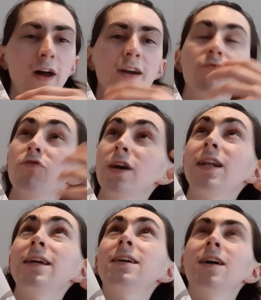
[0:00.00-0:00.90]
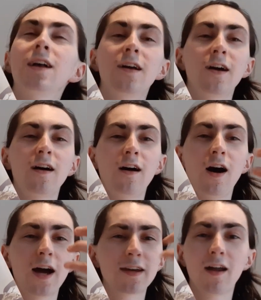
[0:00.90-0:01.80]
I
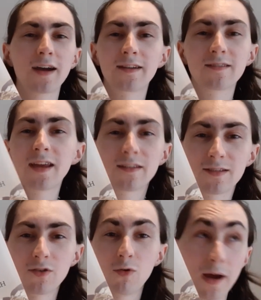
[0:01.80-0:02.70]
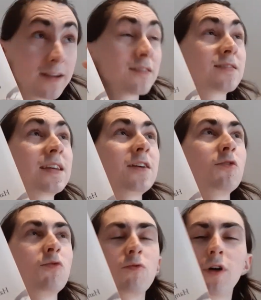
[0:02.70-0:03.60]
can sense it all. I can see it
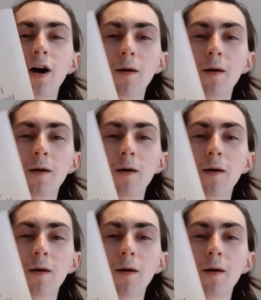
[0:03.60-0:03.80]
all.